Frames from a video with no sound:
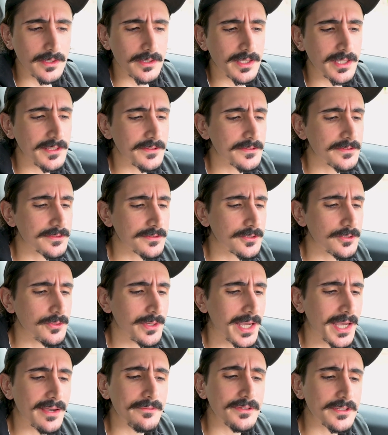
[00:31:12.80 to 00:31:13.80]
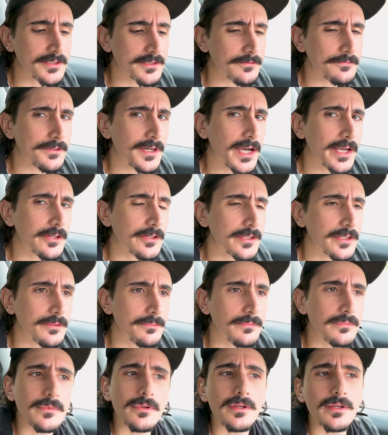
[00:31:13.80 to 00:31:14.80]
into having to fire
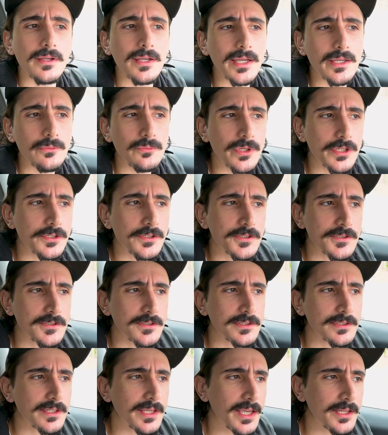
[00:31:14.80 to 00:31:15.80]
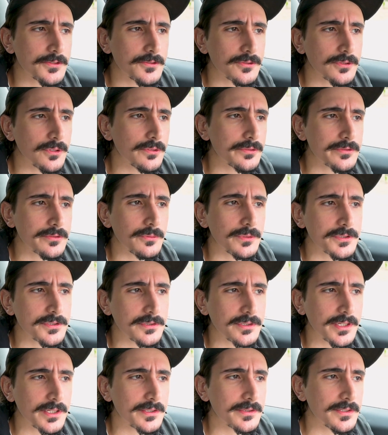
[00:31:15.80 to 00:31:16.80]
him and wishes cancel culture
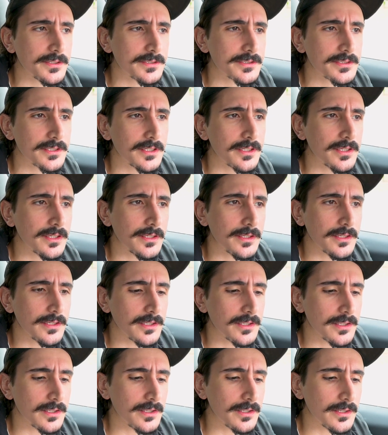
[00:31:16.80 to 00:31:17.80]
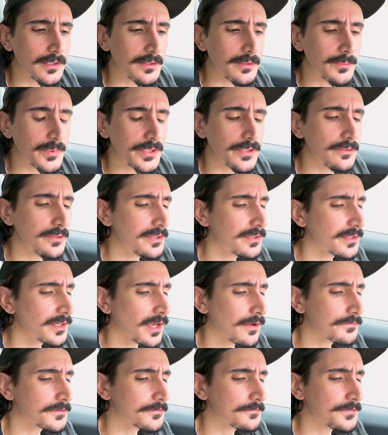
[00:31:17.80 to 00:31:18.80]
wasn't like this? But you didn't
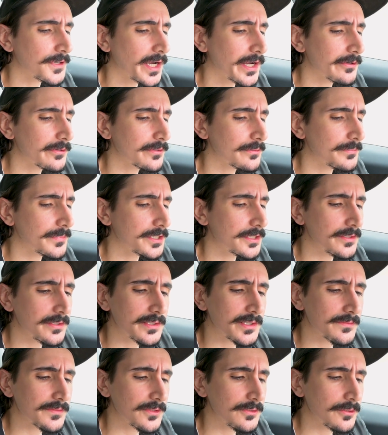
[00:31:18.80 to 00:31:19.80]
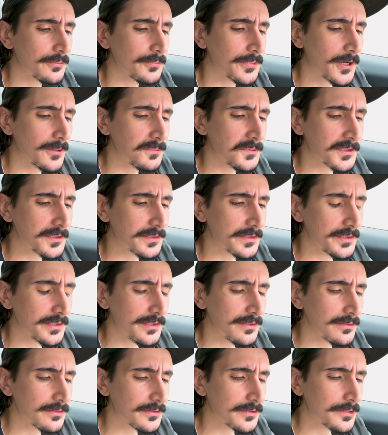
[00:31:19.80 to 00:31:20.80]
have to fire him, and you didn't have to do it publicly
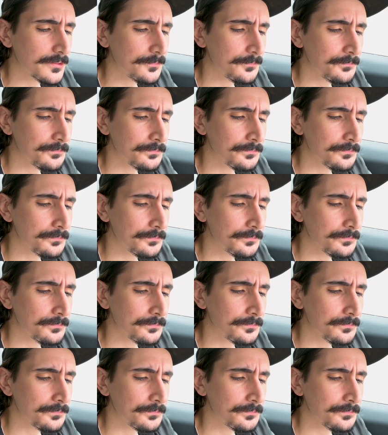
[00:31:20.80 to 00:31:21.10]
either.